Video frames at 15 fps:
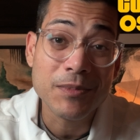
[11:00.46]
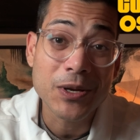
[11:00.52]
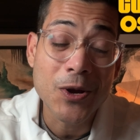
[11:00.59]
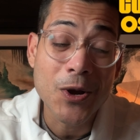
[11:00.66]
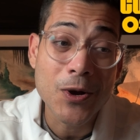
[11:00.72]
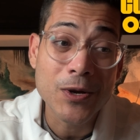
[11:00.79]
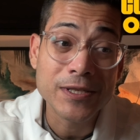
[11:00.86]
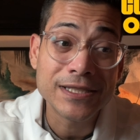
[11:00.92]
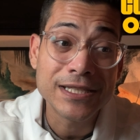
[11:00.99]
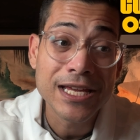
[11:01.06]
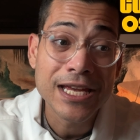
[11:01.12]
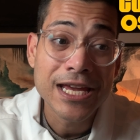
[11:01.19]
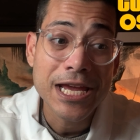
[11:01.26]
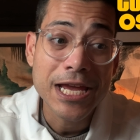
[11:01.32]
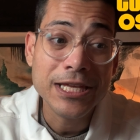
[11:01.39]
because
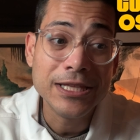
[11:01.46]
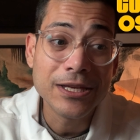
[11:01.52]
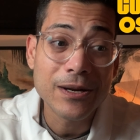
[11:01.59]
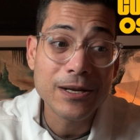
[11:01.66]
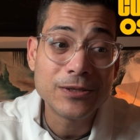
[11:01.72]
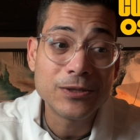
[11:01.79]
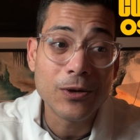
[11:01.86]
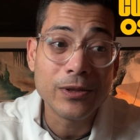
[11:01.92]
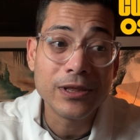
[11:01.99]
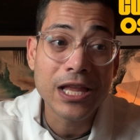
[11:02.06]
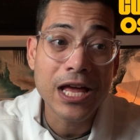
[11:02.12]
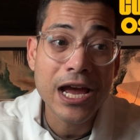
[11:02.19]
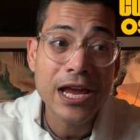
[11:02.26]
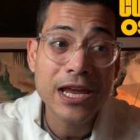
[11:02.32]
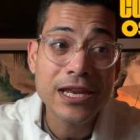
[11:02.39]
either it's
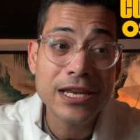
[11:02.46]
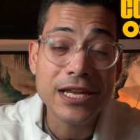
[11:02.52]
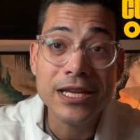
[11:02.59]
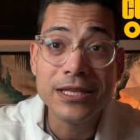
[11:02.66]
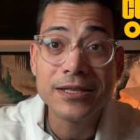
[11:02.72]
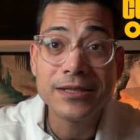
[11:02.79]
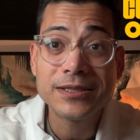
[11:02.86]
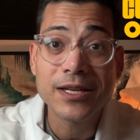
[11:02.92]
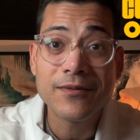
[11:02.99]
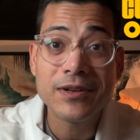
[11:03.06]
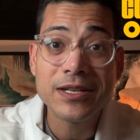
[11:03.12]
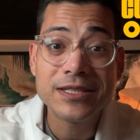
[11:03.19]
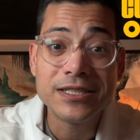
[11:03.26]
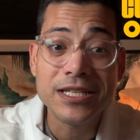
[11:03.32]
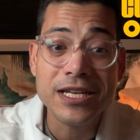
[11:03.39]
online, either someone
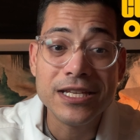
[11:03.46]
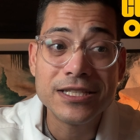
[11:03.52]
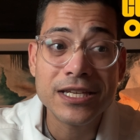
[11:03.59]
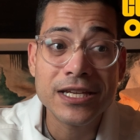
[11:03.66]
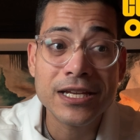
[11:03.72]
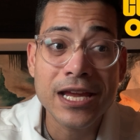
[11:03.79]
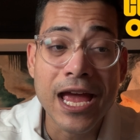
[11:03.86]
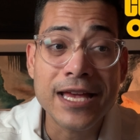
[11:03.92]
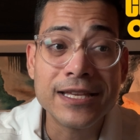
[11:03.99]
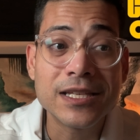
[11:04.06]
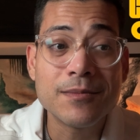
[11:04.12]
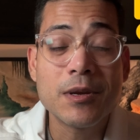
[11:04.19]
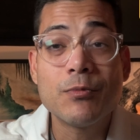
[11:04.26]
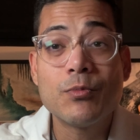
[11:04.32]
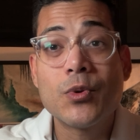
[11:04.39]
is teaching,
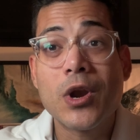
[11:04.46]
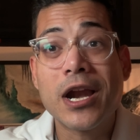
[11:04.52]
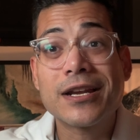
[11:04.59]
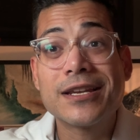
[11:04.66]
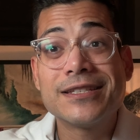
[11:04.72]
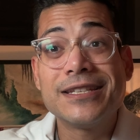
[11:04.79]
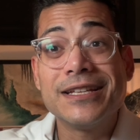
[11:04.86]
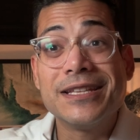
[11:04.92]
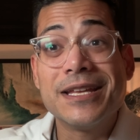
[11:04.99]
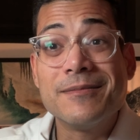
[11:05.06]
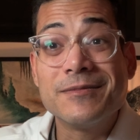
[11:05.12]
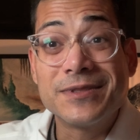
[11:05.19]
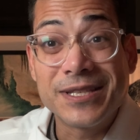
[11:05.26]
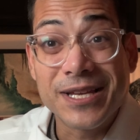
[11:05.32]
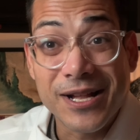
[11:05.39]
hasn't been practicing
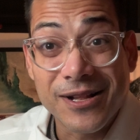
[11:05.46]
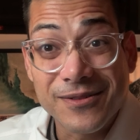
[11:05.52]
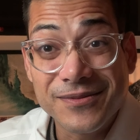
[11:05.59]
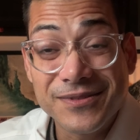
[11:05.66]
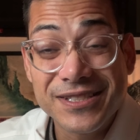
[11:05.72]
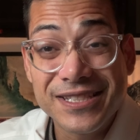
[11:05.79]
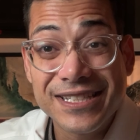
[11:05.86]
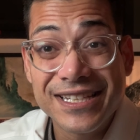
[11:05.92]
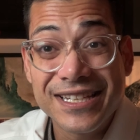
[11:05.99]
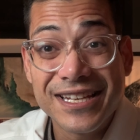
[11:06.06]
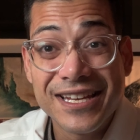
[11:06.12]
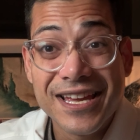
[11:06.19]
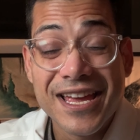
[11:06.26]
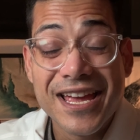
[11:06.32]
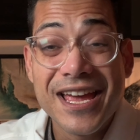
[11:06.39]
themselves,
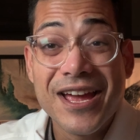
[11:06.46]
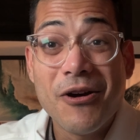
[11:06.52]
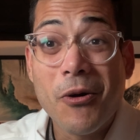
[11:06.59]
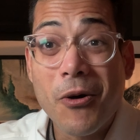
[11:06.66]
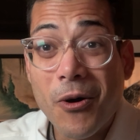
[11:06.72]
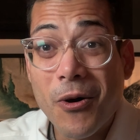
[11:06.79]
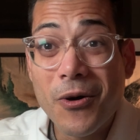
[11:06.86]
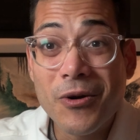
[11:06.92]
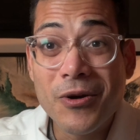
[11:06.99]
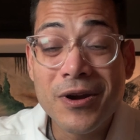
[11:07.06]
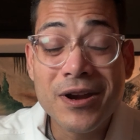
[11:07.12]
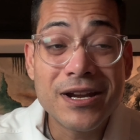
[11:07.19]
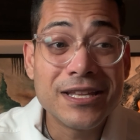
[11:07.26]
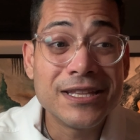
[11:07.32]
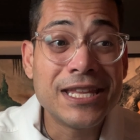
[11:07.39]

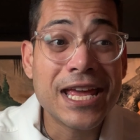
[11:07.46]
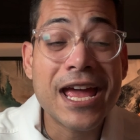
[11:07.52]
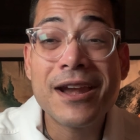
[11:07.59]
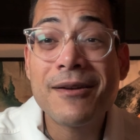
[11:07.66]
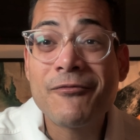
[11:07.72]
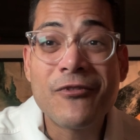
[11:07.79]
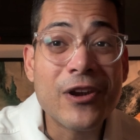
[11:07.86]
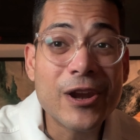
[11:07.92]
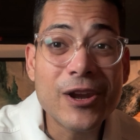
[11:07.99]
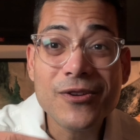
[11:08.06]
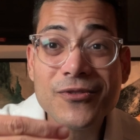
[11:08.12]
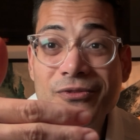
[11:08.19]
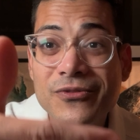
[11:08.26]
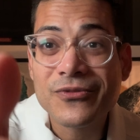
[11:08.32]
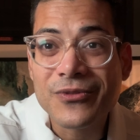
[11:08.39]
or they're very
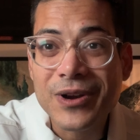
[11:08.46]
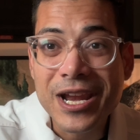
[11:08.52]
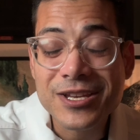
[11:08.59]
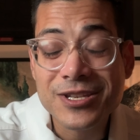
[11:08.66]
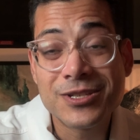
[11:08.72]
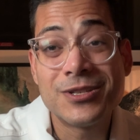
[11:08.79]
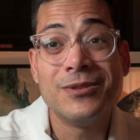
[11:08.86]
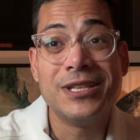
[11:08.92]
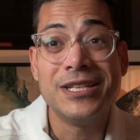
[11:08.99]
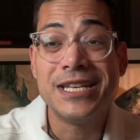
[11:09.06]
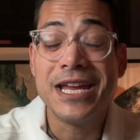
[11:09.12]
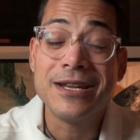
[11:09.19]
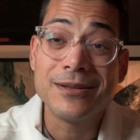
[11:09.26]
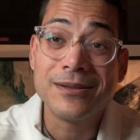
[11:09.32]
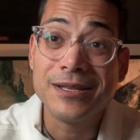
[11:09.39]
fresh to the
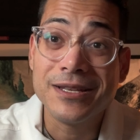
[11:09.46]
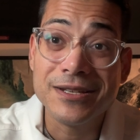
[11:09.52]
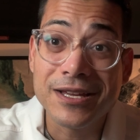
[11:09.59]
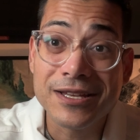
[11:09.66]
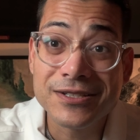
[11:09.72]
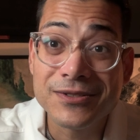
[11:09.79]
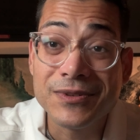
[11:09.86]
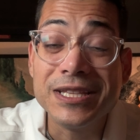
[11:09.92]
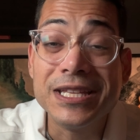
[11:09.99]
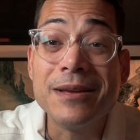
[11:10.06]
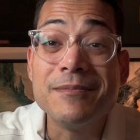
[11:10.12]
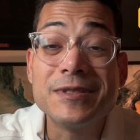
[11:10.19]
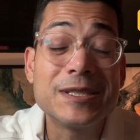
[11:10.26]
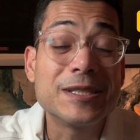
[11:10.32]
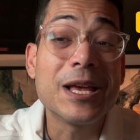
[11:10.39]
dental industry
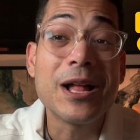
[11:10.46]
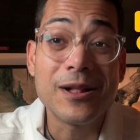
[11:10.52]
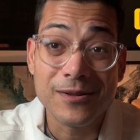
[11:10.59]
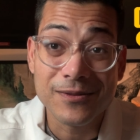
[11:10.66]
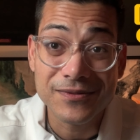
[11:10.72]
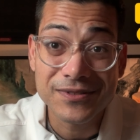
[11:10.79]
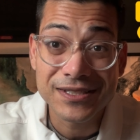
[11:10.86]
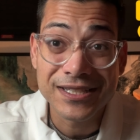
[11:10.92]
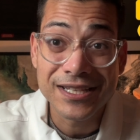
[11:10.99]
themselves.